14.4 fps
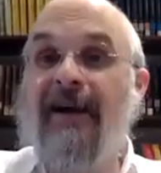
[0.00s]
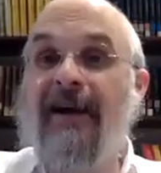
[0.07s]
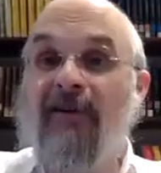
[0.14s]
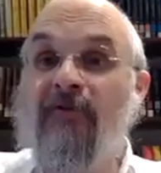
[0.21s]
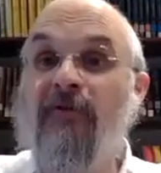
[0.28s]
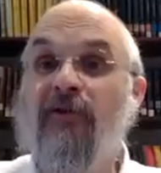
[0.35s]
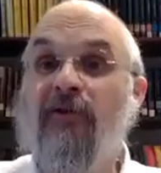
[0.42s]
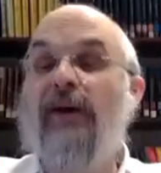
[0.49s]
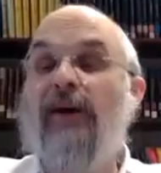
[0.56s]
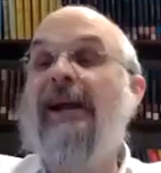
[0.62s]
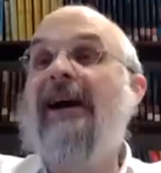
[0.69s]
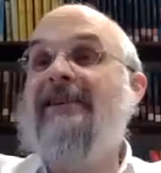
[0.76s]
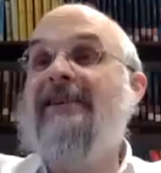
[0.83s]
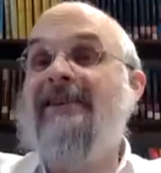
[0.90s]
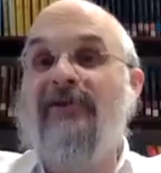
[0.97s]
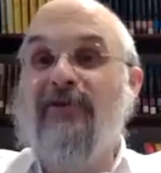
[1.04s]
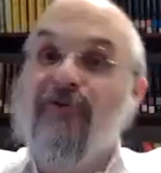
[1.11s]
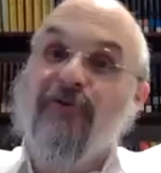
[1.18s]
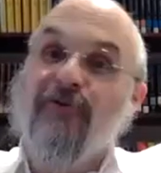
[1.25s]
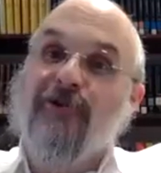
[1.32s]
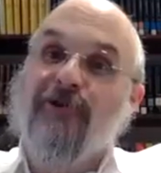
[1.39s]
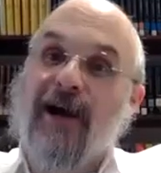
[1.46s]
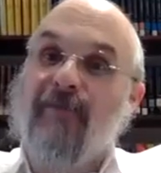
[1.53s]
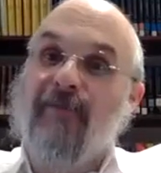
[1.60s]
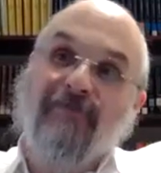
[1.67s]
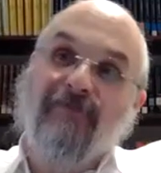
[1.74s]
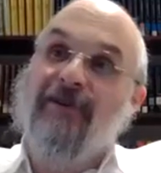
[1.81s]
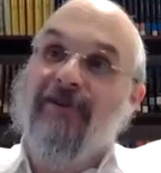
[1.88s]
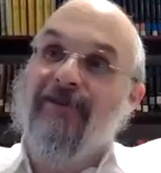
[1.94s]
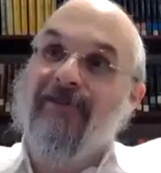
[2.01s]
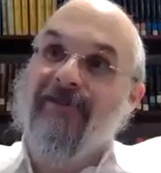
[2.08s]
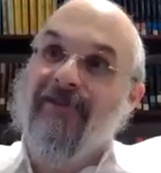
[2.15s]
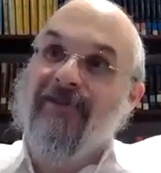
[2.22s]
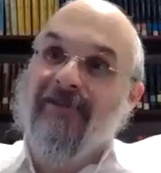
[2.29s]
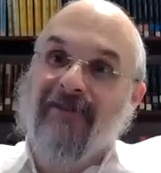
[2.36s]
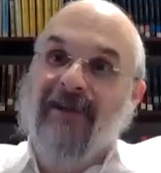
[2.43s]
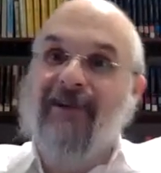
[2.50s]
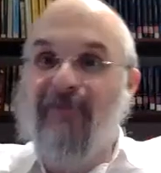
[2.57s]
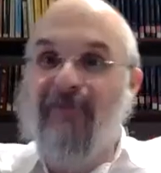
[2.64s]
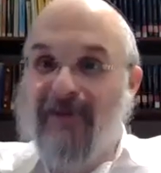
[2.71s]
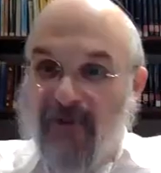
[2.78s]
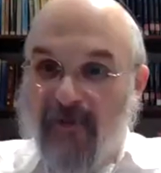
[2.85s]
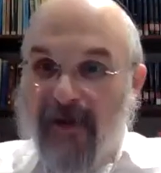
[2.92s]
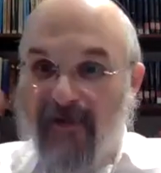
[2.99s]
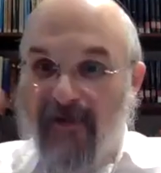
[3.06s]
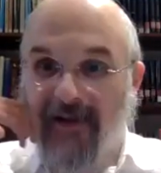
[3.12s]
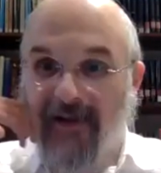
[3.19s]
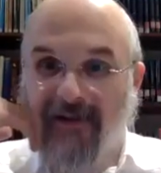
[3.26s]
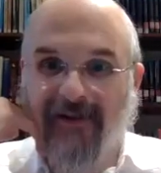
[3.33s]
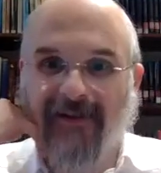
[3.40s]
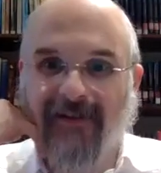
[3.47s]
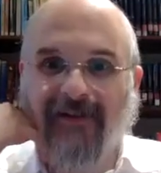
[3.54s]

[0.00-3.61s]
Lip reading: and voila, it's a new Shabbos meal, right? We spoke about that.